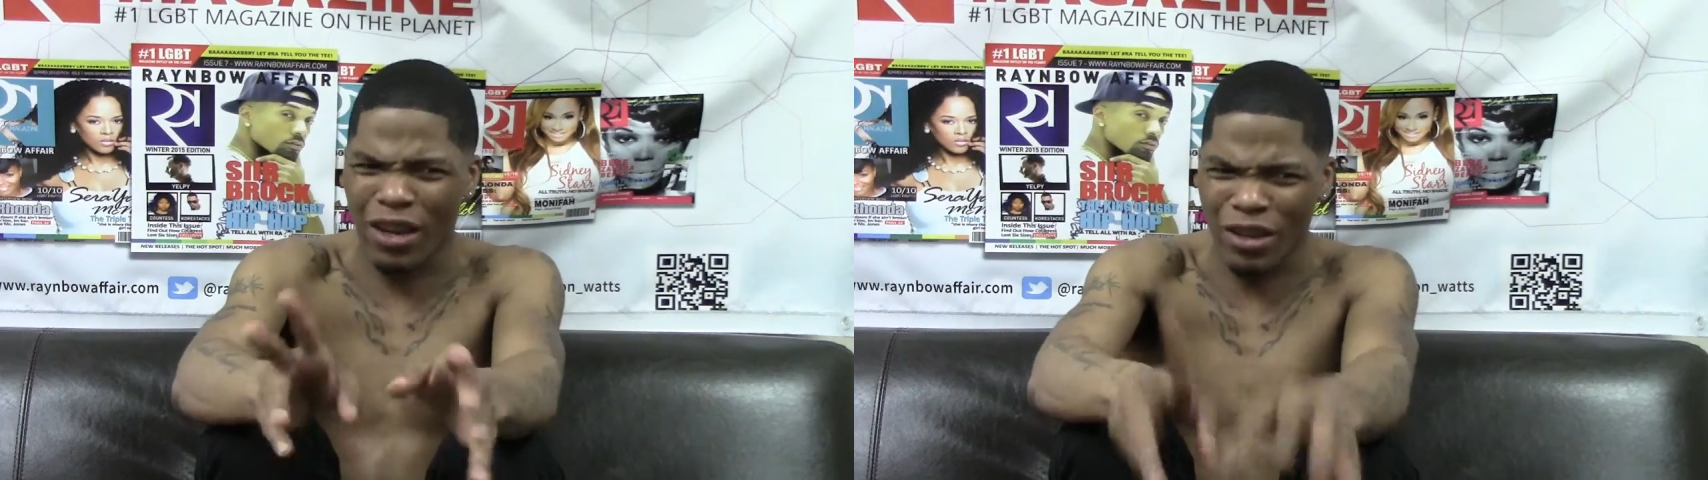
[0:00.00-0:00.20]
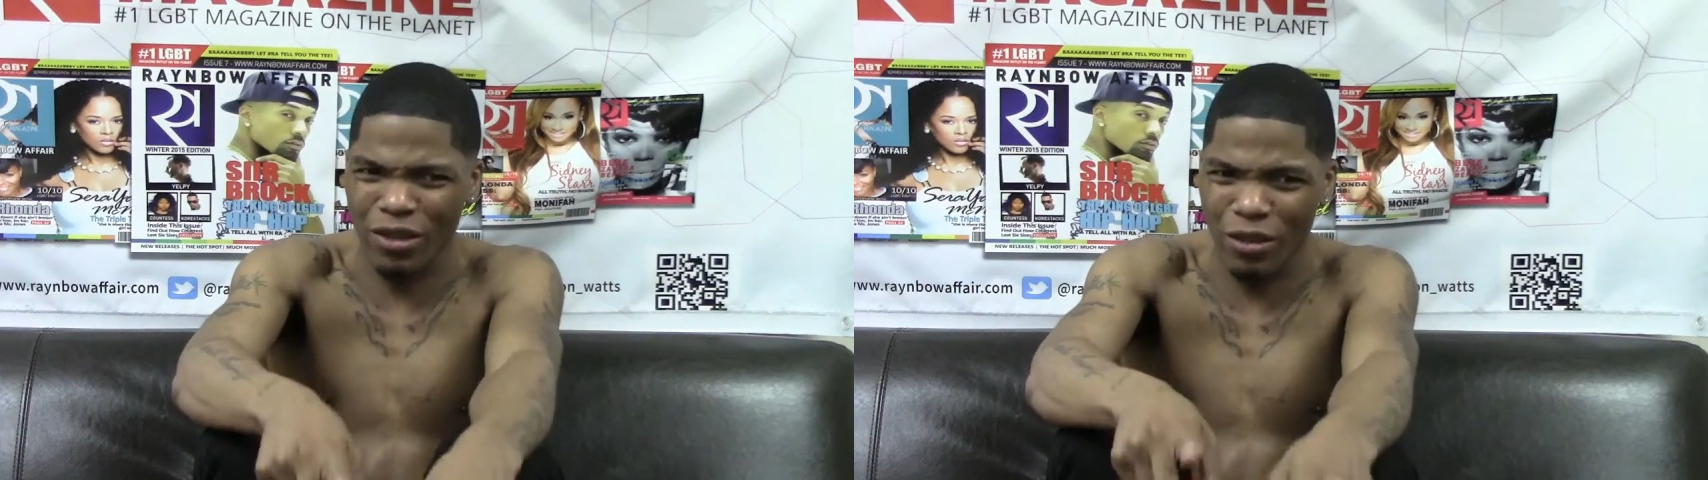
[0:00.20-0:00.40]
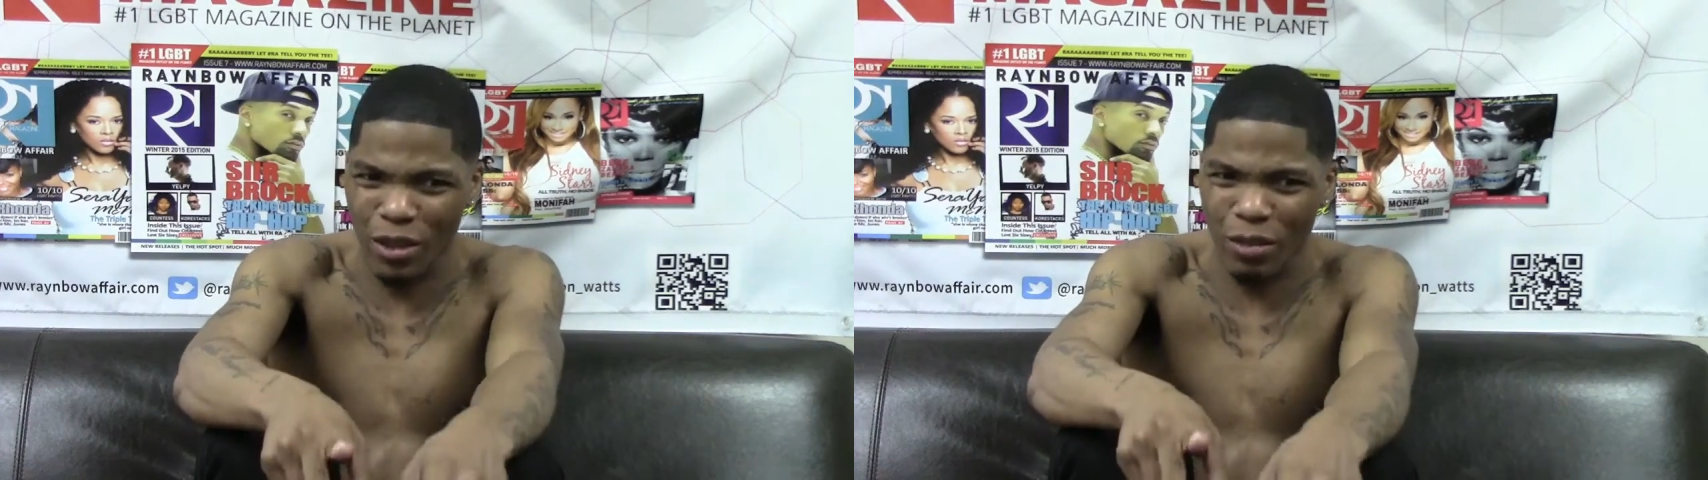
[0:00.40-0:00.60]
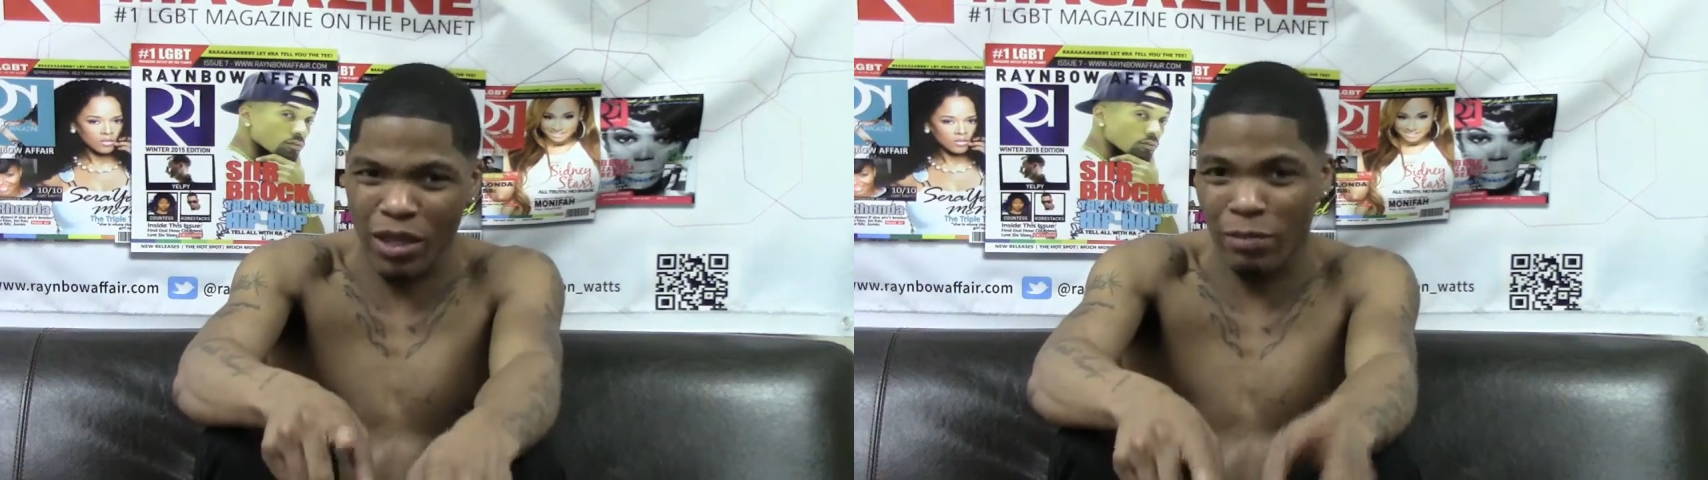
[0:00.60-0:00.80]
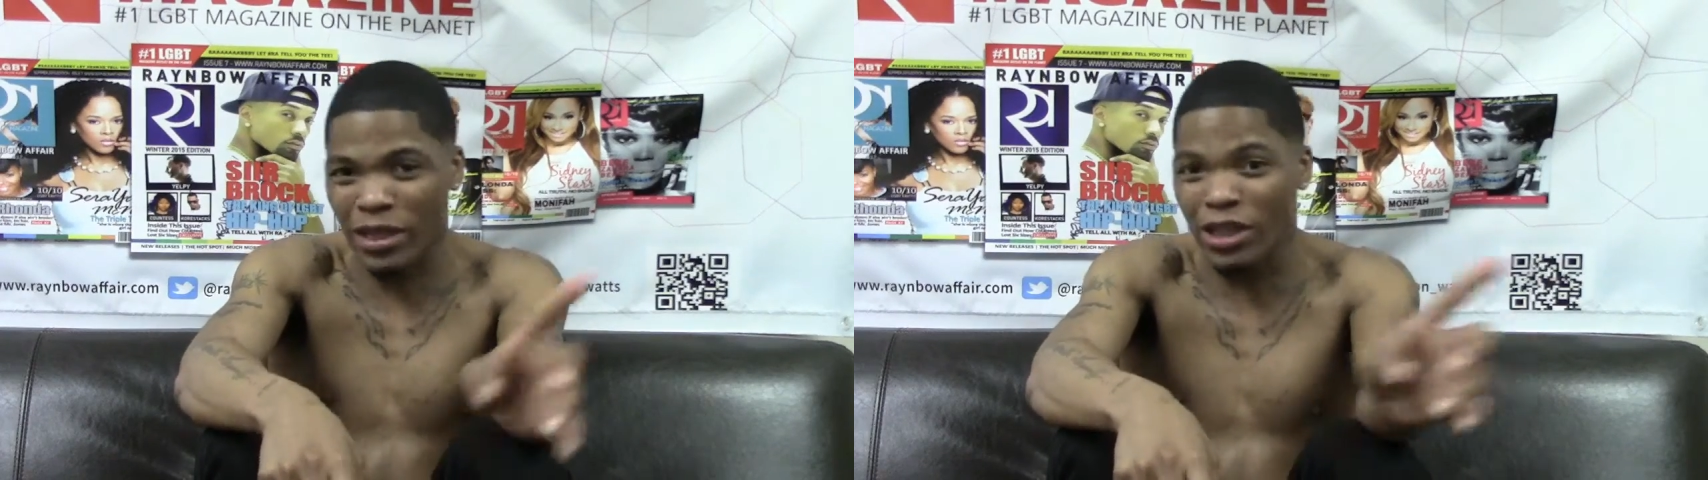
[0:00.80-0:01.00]
"Are you the real one?"
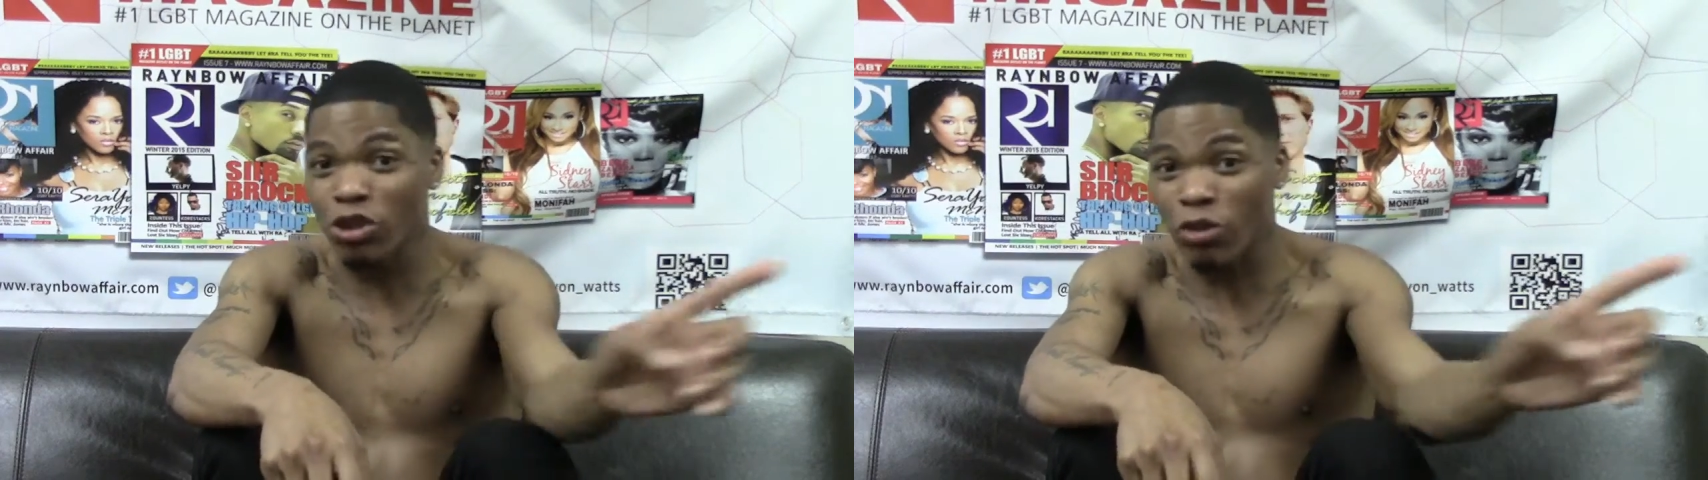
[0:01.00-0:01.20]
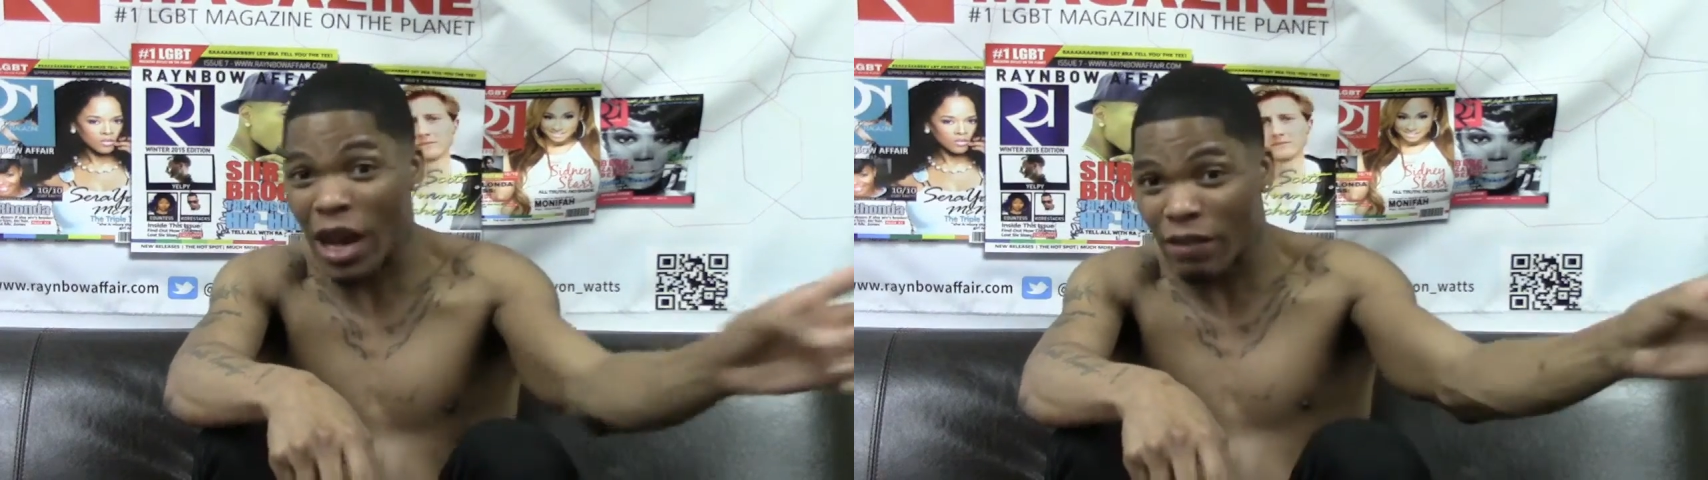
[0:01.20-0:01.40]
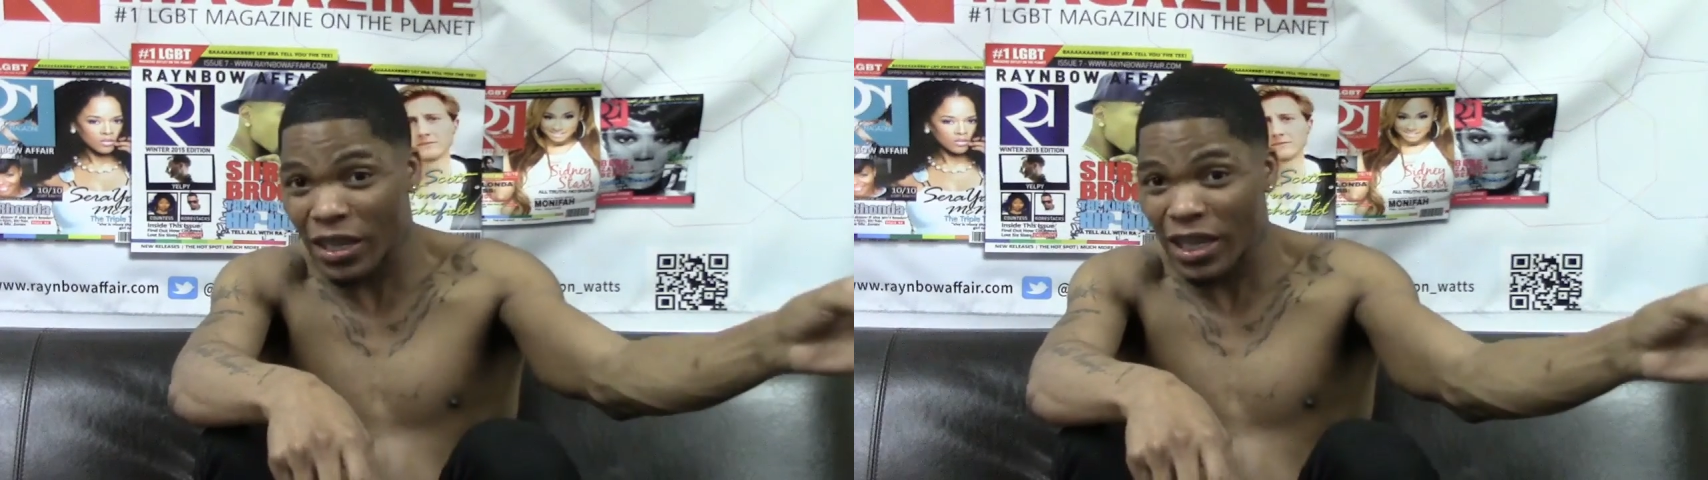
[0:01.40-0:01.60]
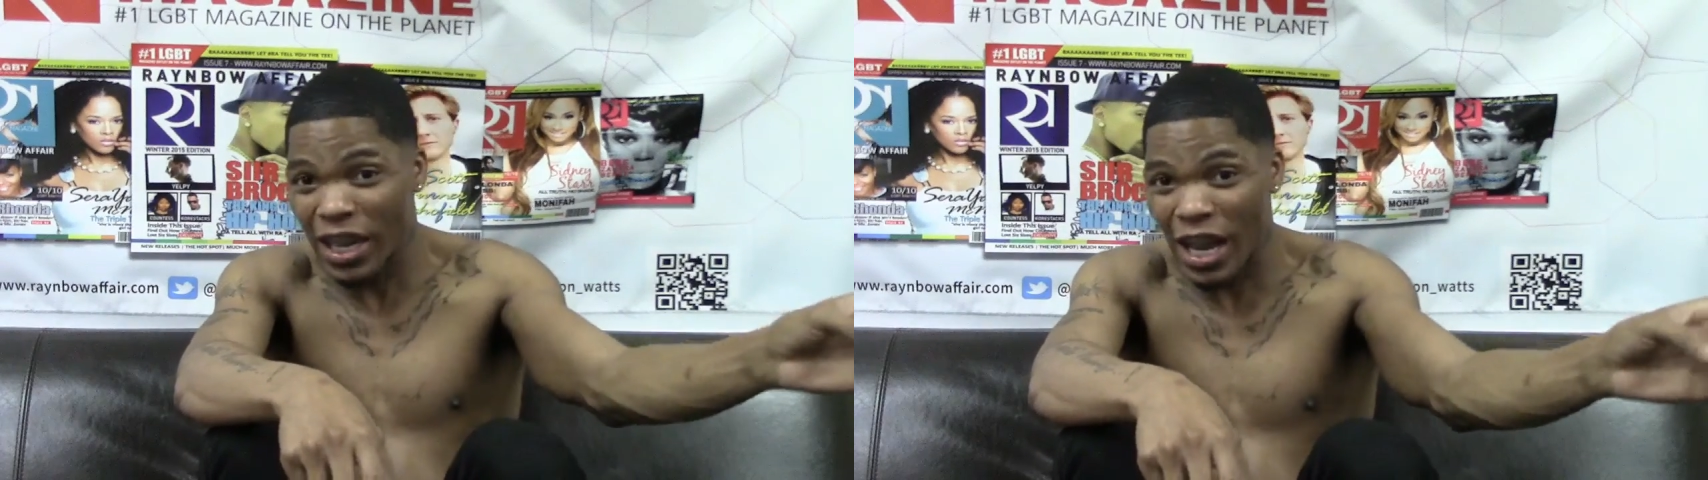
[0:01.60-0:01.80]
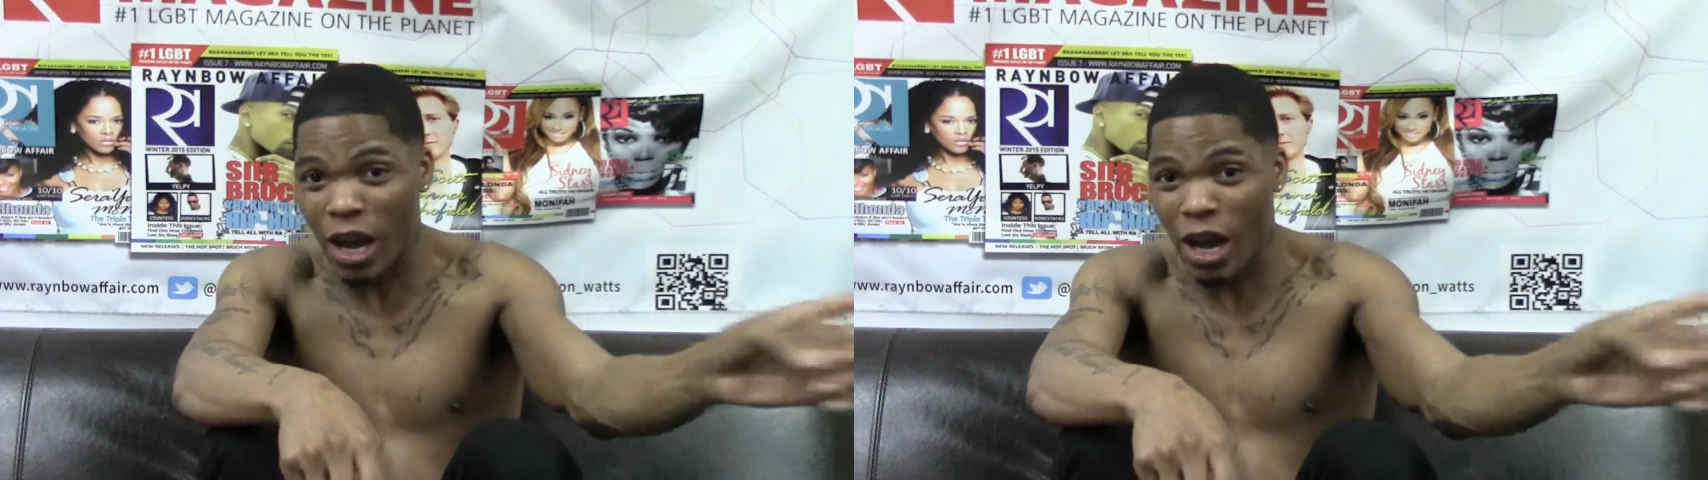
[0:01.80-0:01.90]
Especially traveling.